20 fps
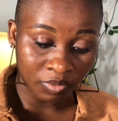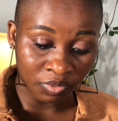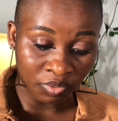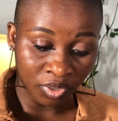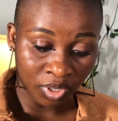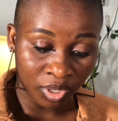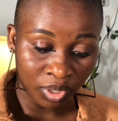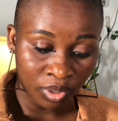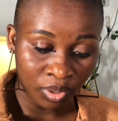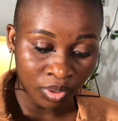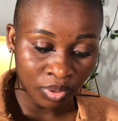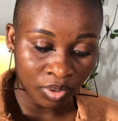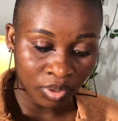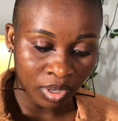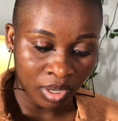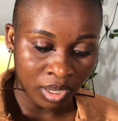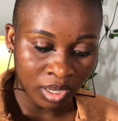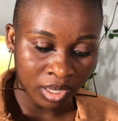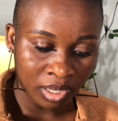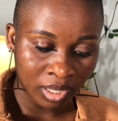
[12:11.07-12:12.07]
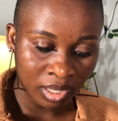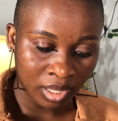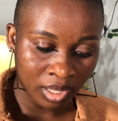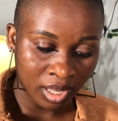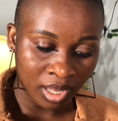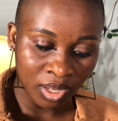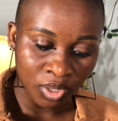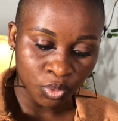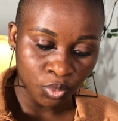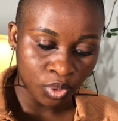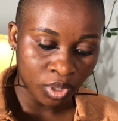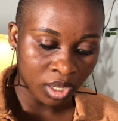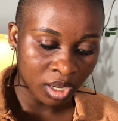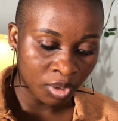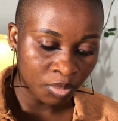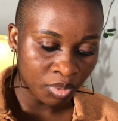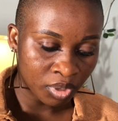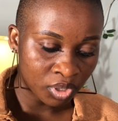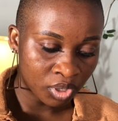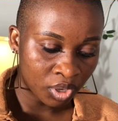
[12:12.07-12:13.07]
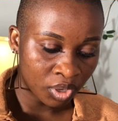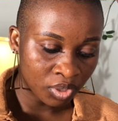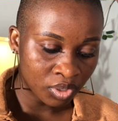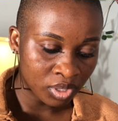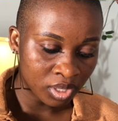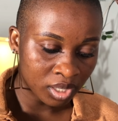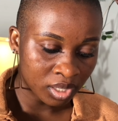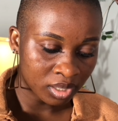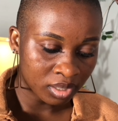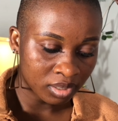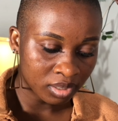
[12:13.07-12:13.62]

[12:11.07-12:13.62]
video, that's what I'll be using.